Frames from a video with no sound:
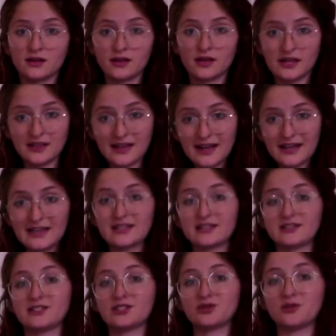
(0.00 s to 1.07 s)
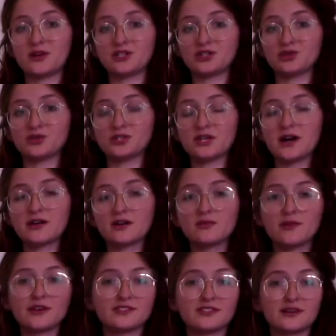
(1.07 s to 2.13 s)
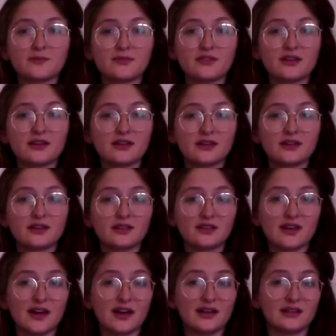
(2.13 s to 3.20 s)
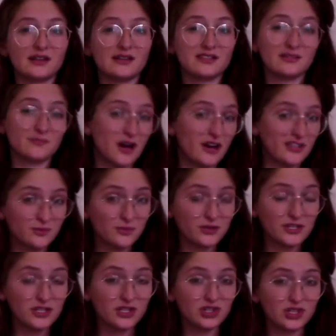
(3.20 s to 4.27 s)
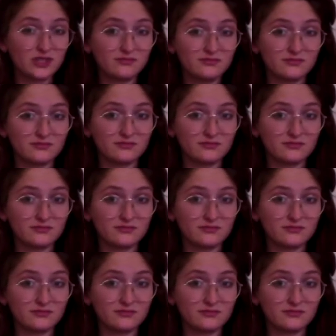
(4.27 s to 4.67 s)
In that situation, we're talking about something that is a possible condition.